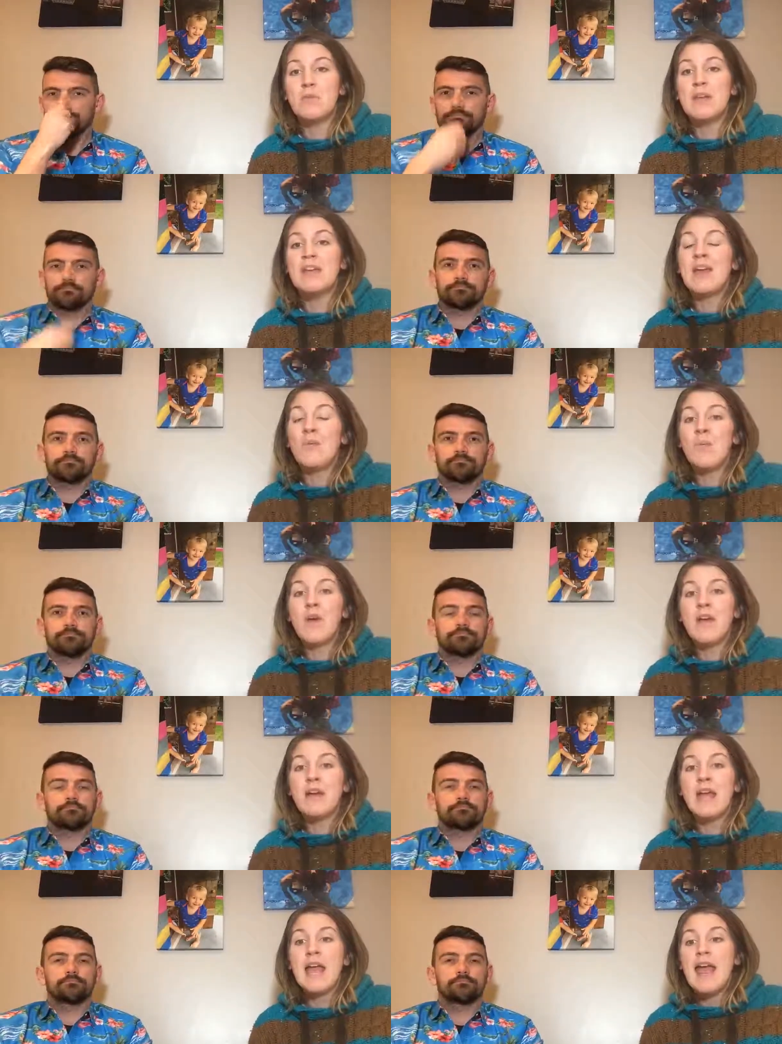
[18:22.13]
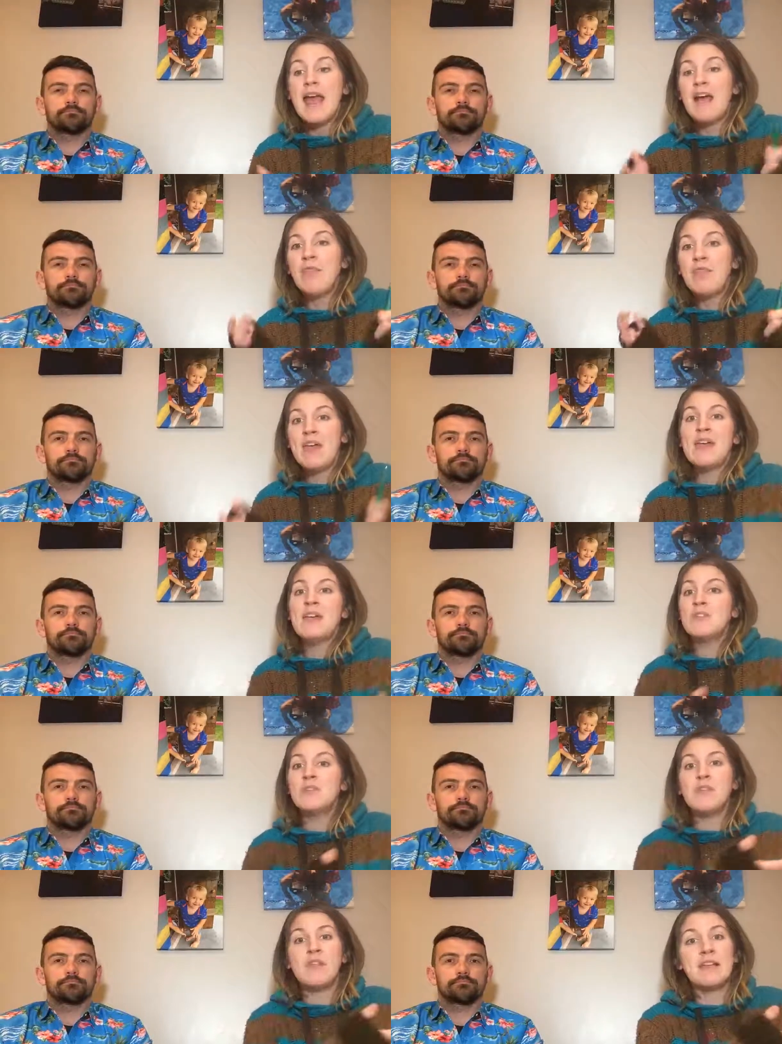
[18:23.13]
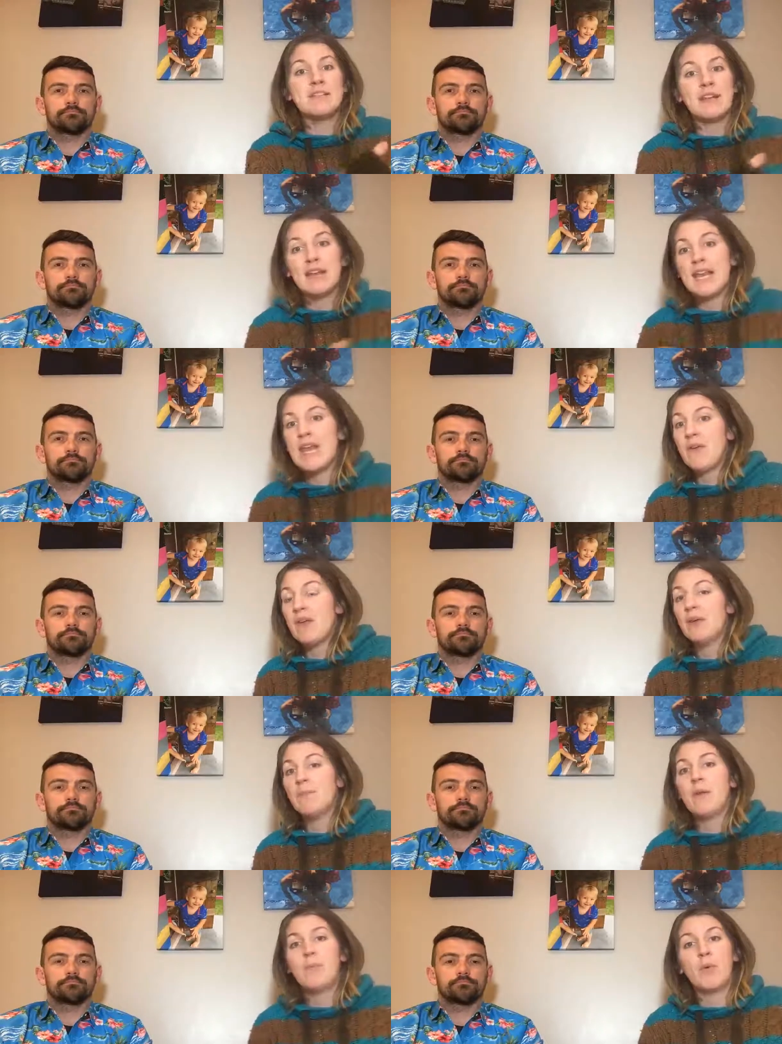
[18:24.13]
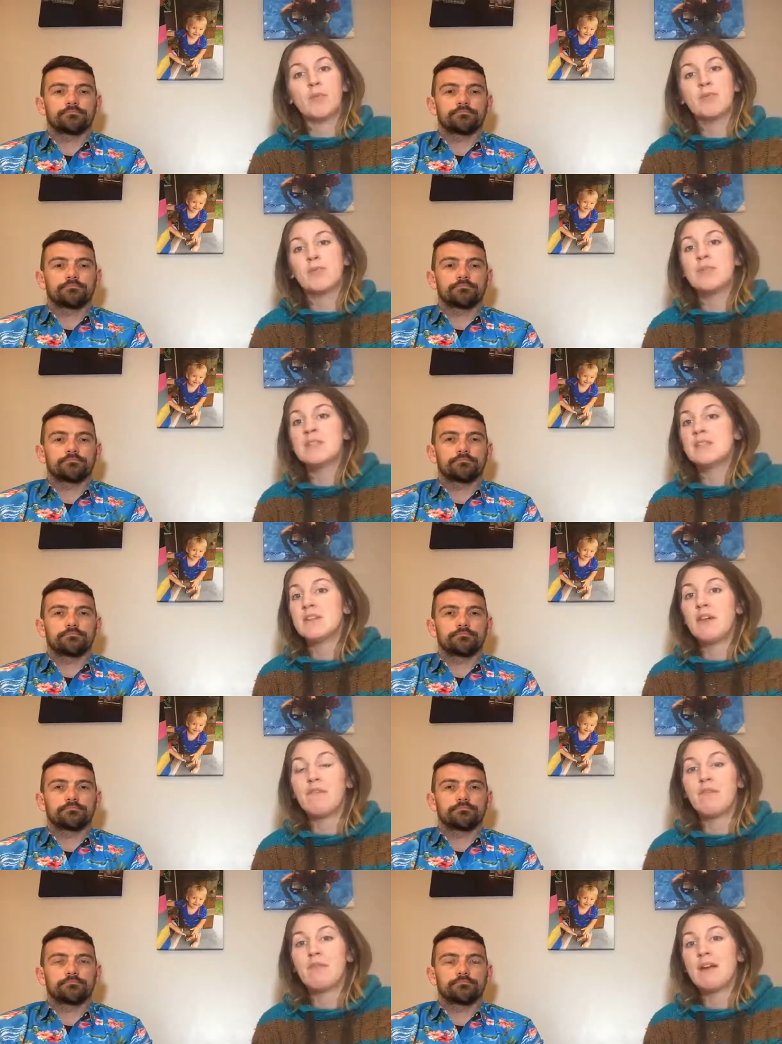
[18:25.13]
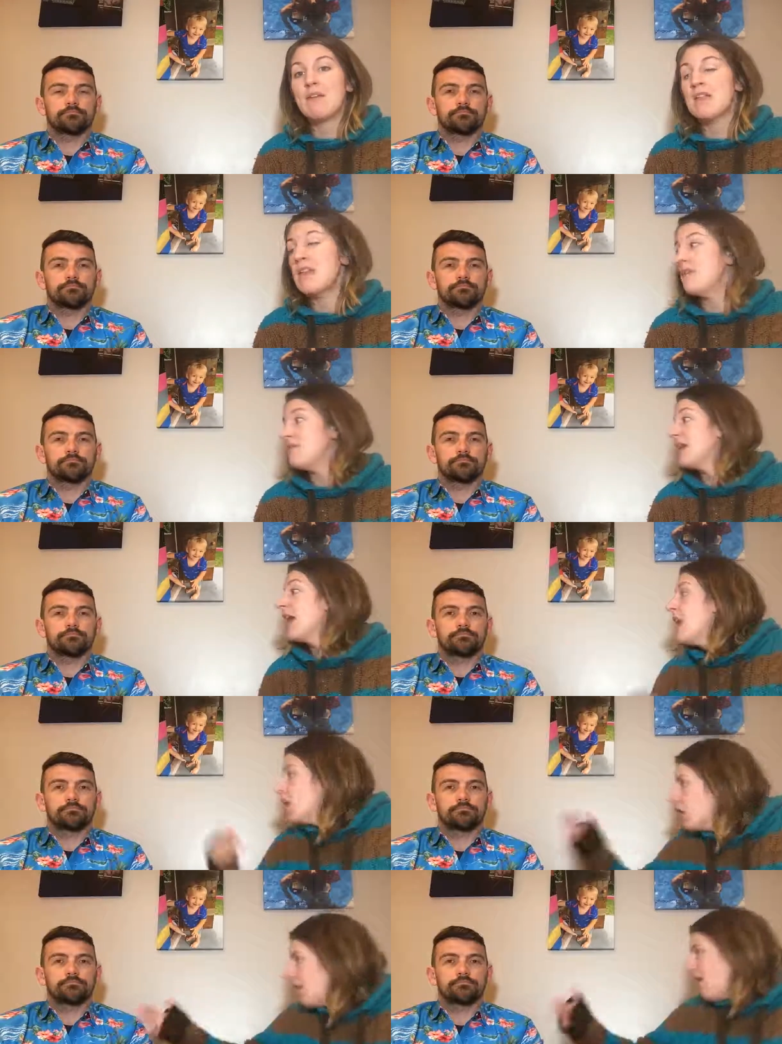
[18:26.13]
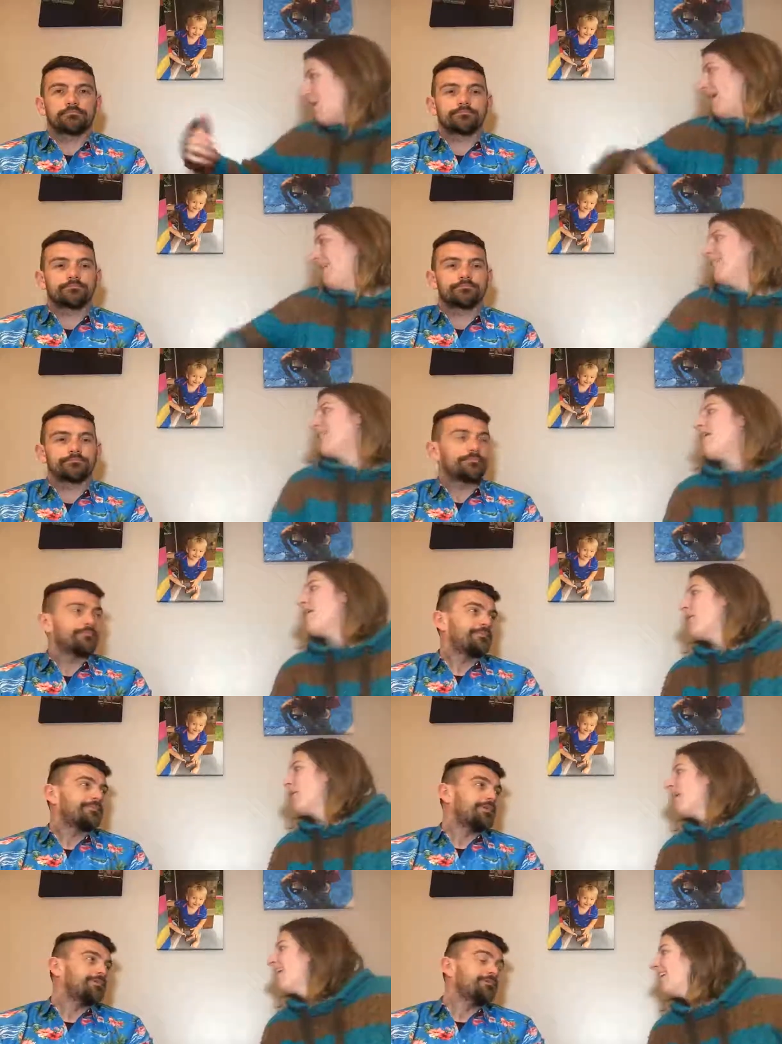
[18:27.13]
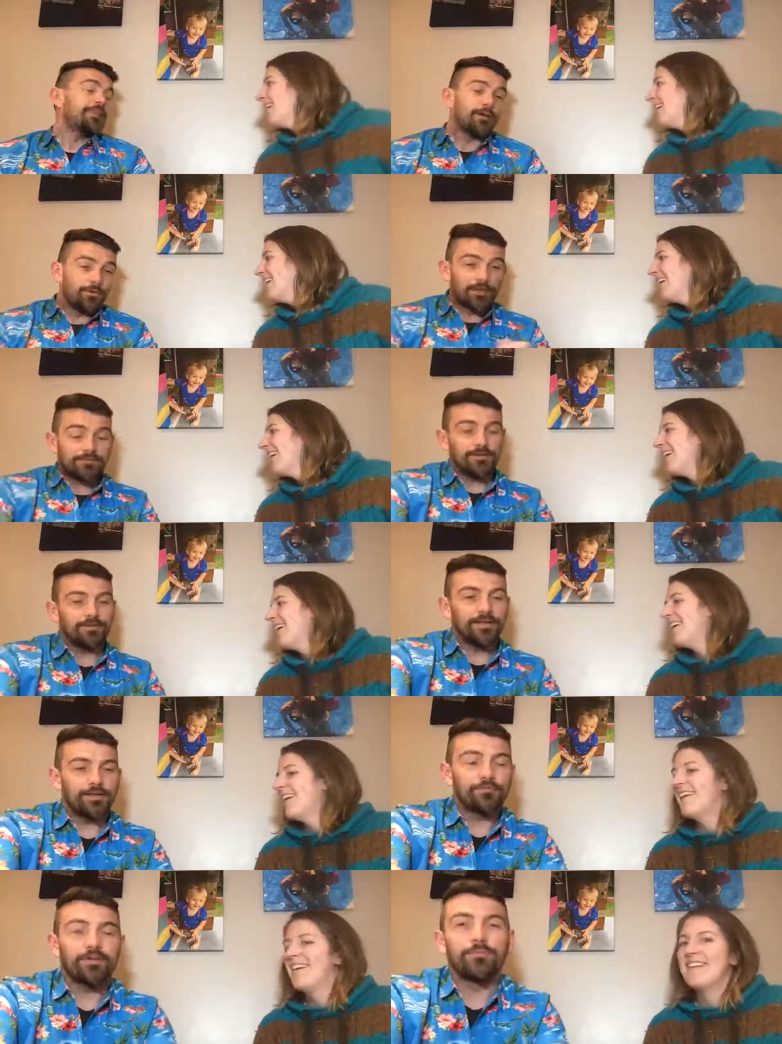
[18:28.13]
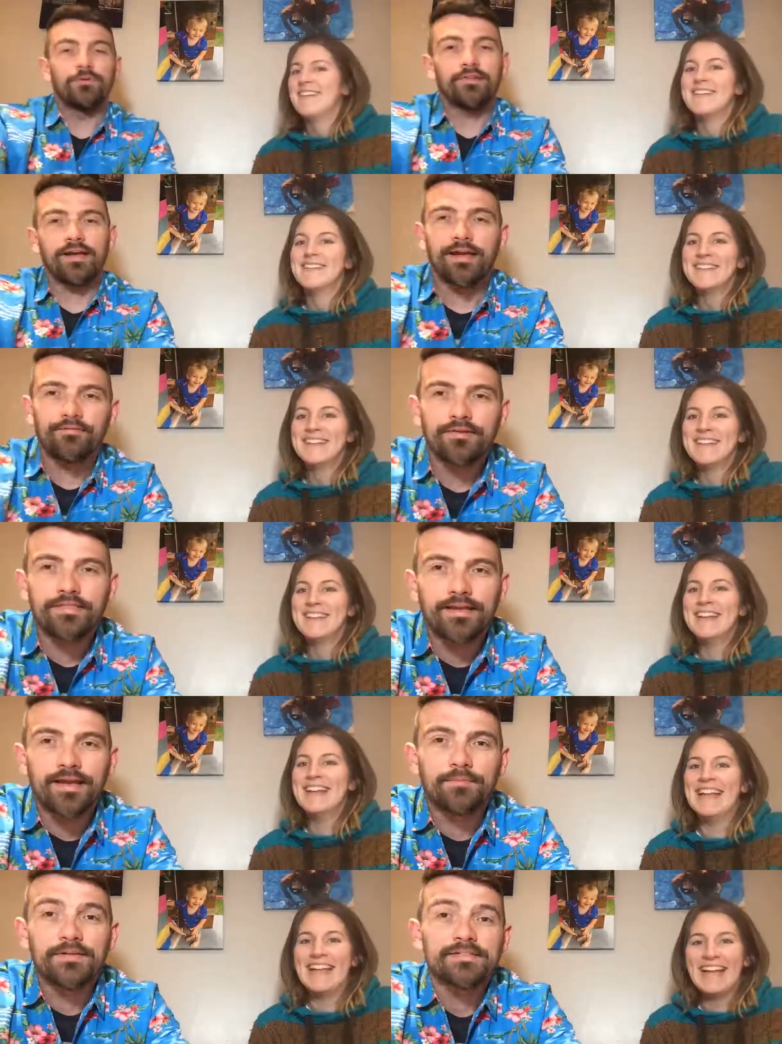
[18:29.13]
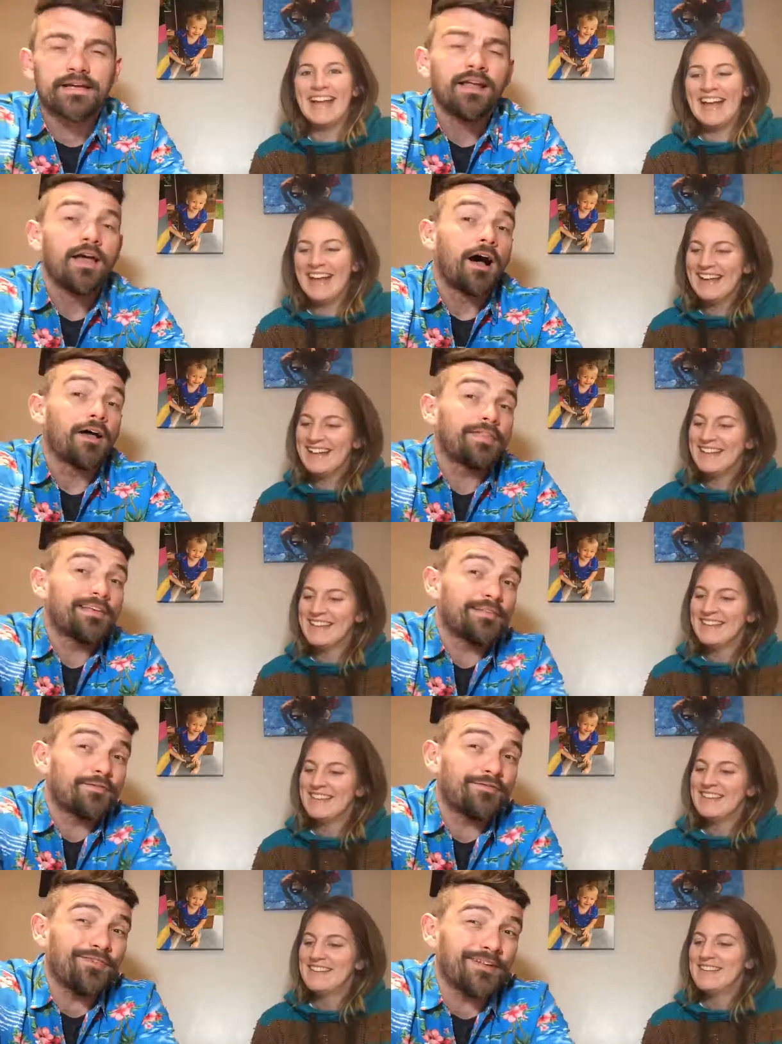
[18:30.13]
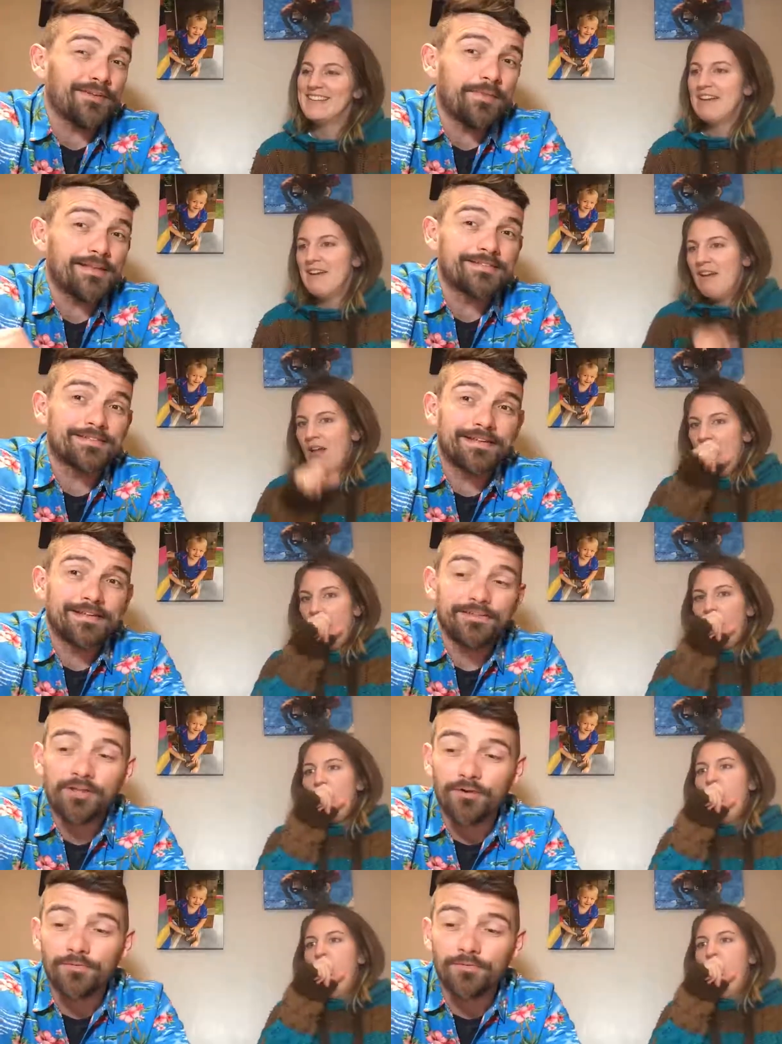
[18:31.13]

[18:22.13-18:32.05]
Speaker 1: weekend work and they can do the things like clearing b- bottles and stuff throughout the evening. Go, Alan, go.
Speaker 2: No, I totally agree with everything Andy said. I think that fundamentally, don't,